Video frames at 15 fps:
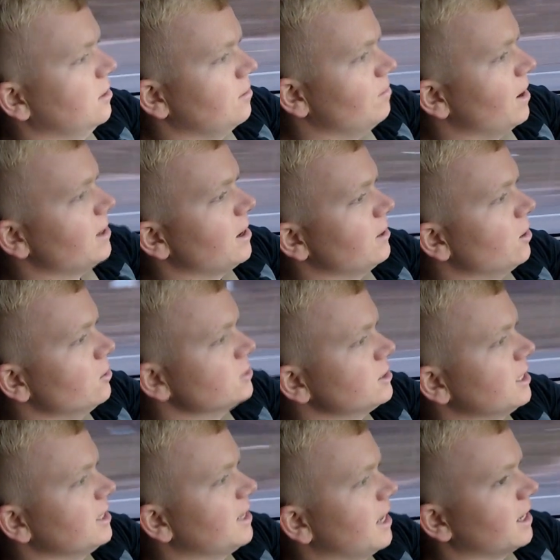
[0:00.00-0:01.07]
might not notice
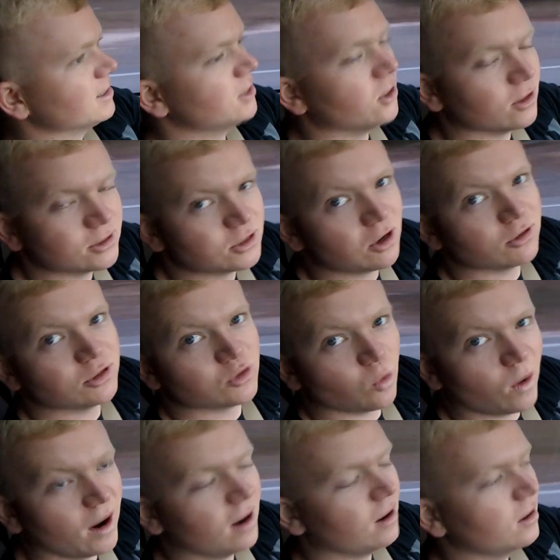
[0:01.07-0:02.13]
anything until it starts to
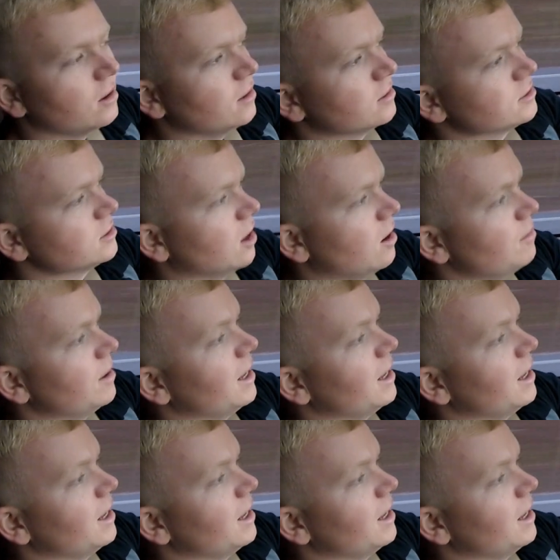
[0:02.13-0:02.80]
wear some.